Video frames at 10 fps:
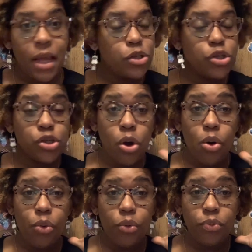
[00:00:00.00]

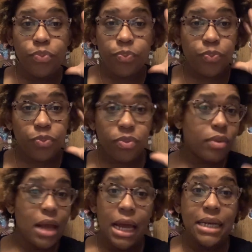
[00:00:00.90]
So
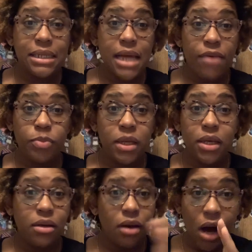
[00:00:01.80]
it doesn't have to
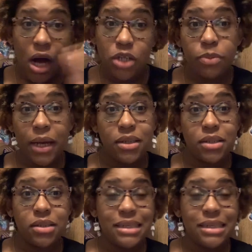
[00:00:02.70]
be 100 pages.